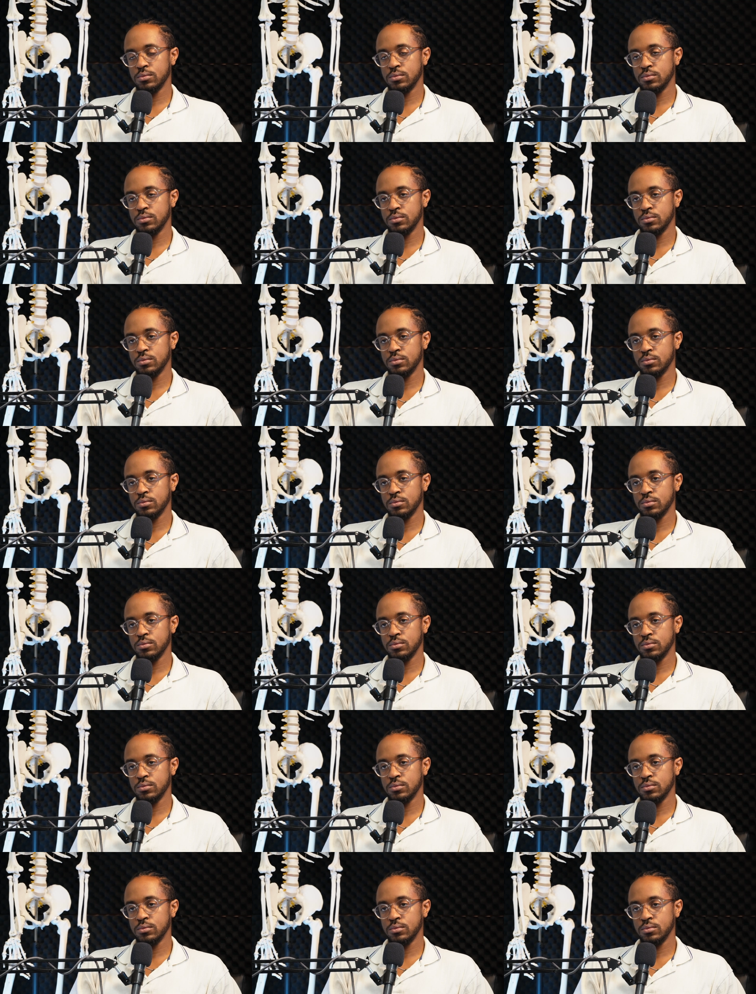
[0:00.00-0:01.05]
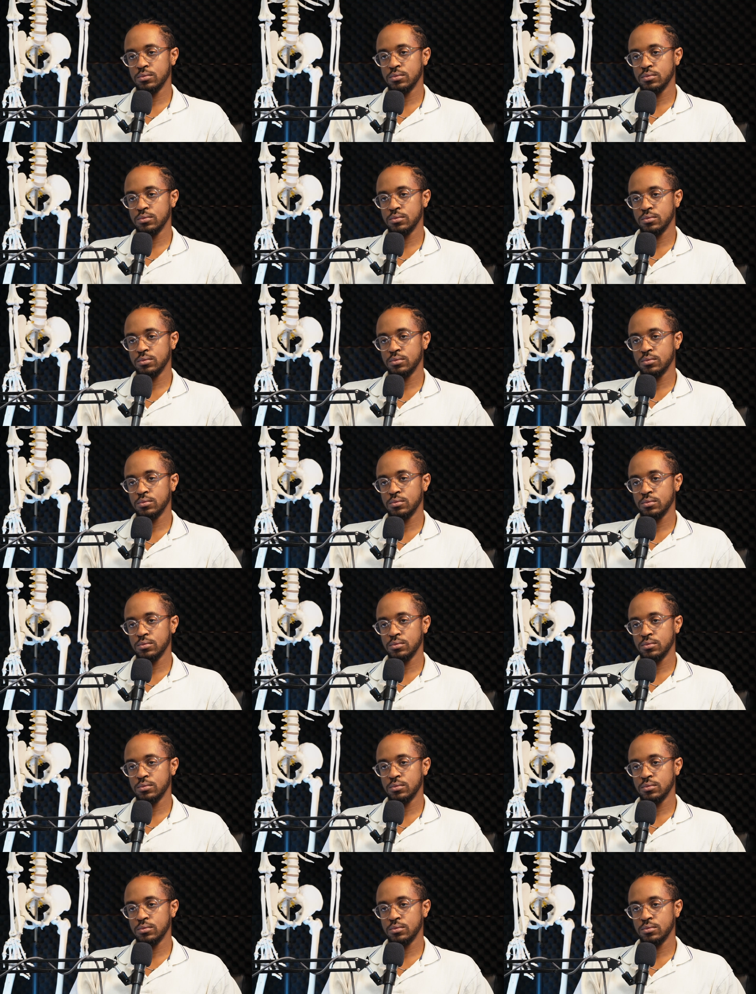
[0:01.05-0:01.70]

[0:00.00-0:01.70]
No one is speaking in this clip.